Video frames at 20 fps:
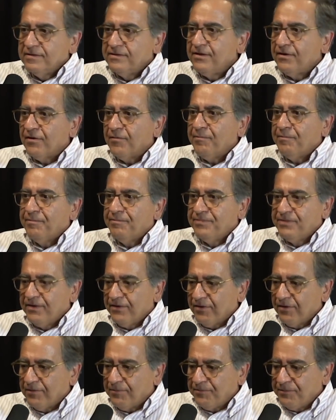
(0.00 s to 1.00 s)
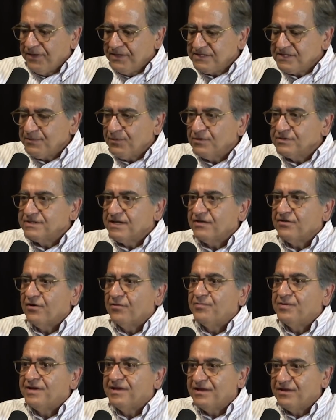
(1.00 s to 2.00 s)
there are, there are principles that are
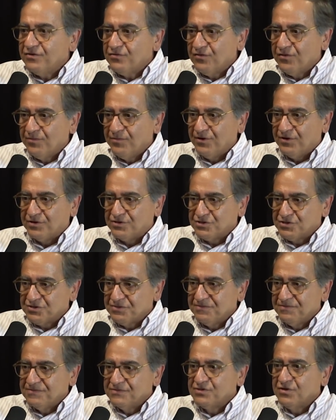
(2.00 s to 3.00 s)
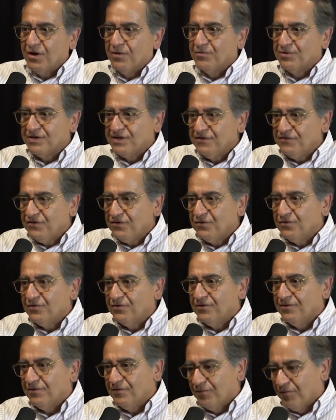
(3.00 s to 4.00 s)
beginning to emerge. So I will give you
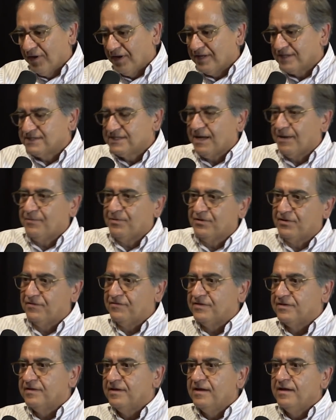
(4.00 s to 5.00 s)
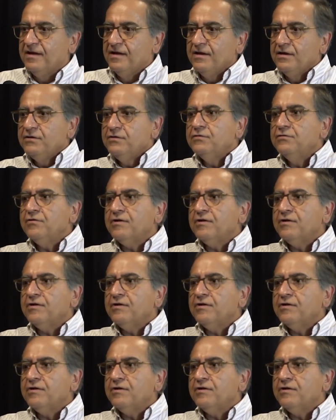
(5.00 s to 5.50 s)
one example of it. You